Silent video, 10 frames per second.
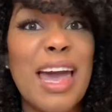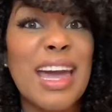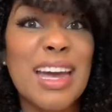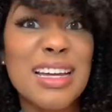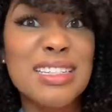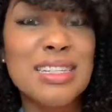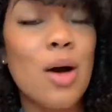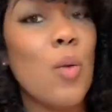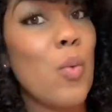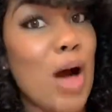and
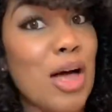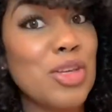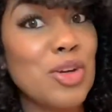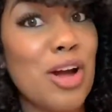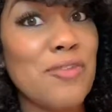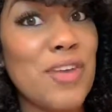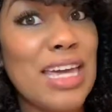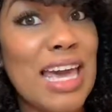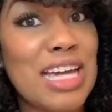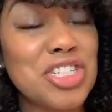while you're on
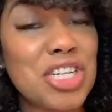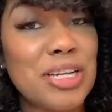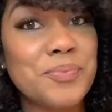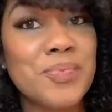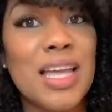vacation.